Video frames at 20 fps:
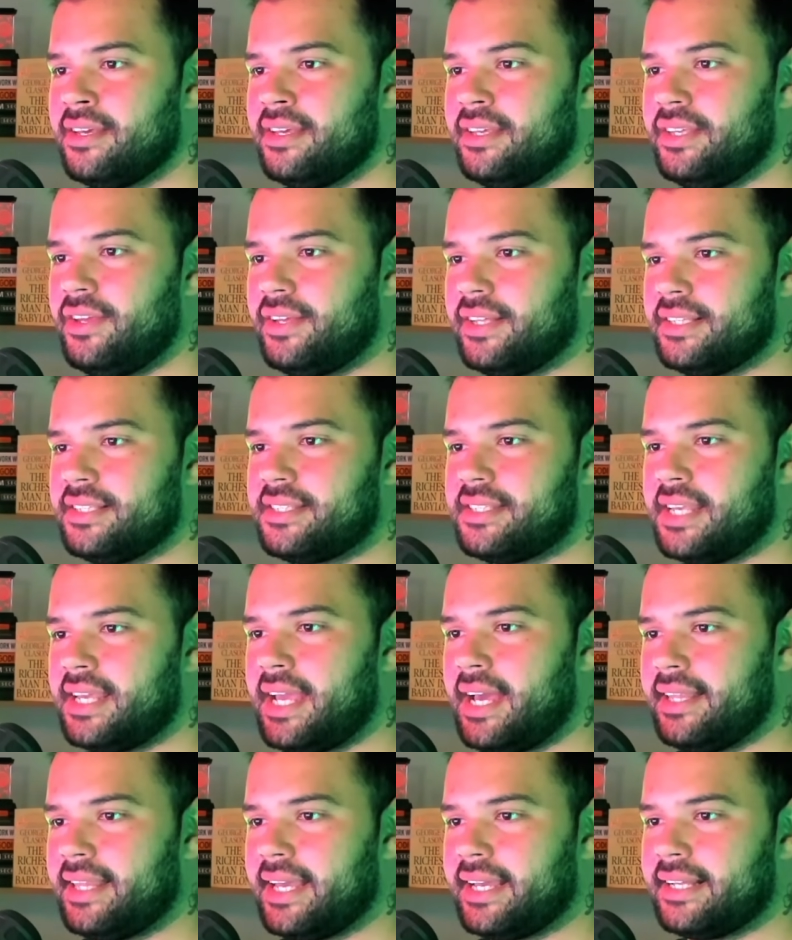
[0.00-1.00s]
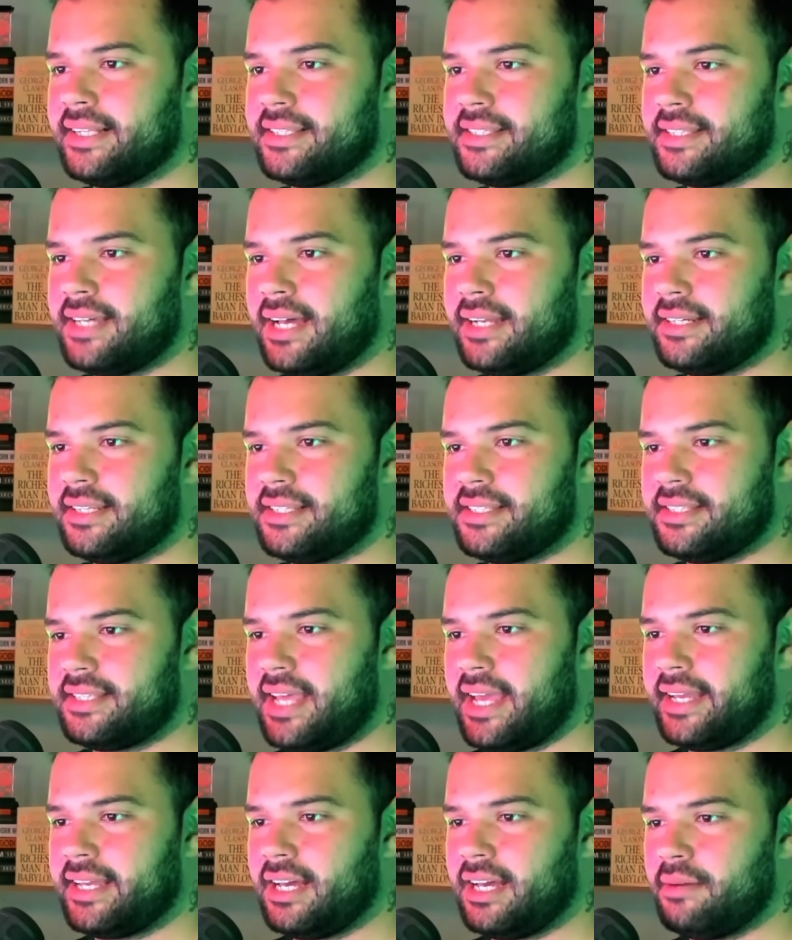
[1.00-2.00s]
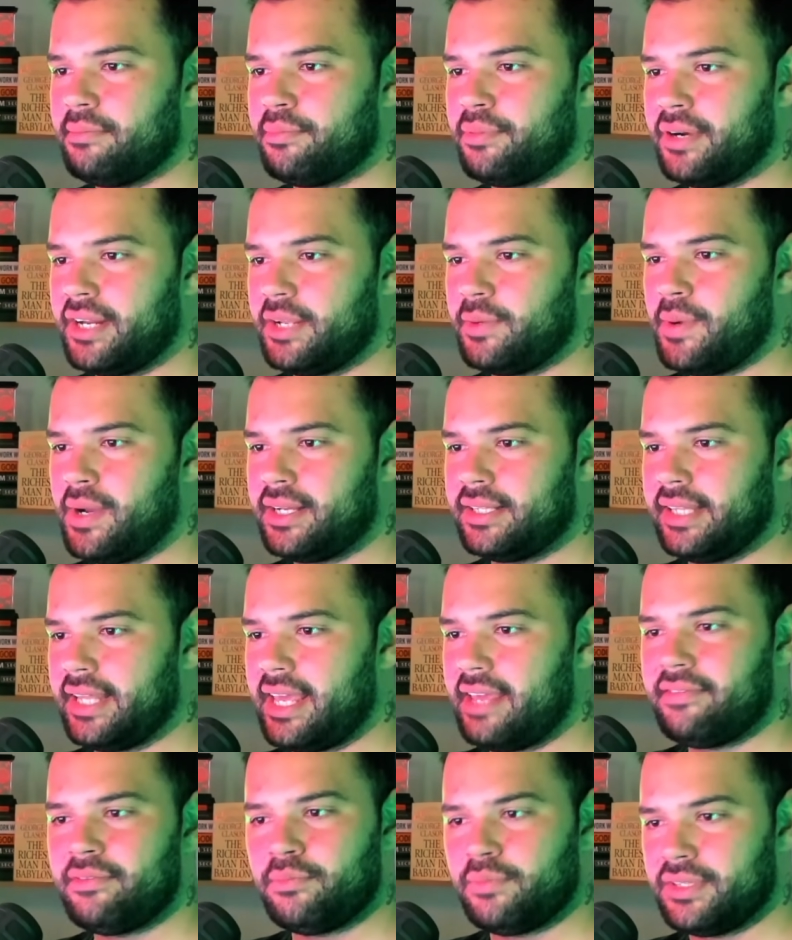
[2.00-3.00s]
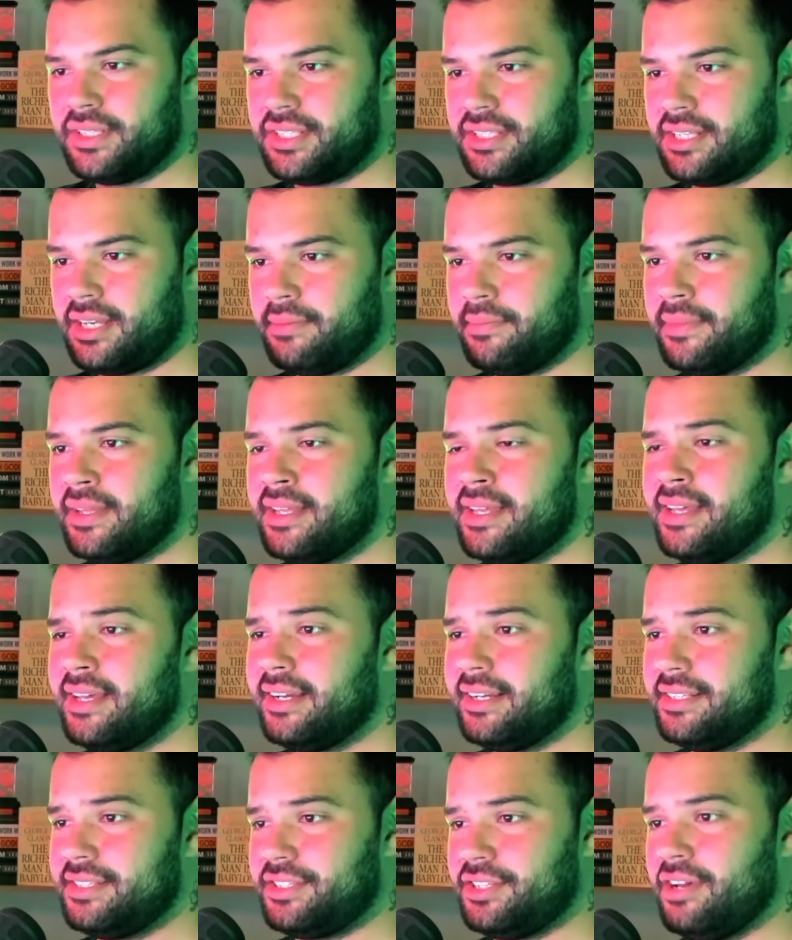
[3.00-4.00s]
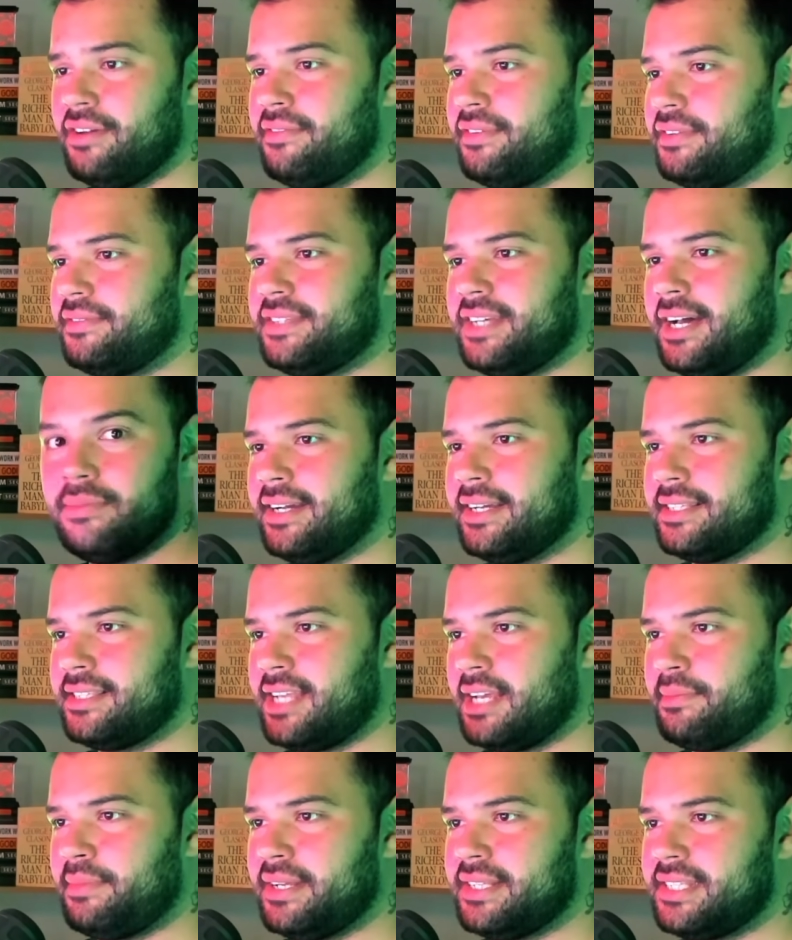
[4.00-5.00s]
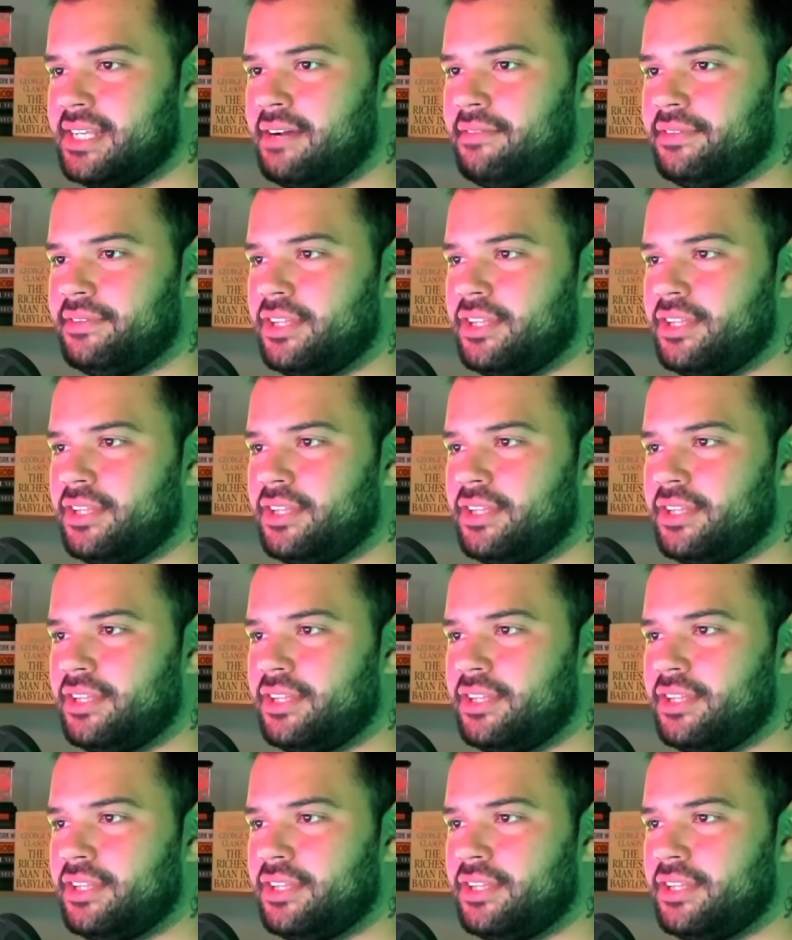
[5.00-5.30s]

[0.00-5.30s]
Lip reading: you can see how they can start to stack up pretty quickly, even with some conservative targets like myself.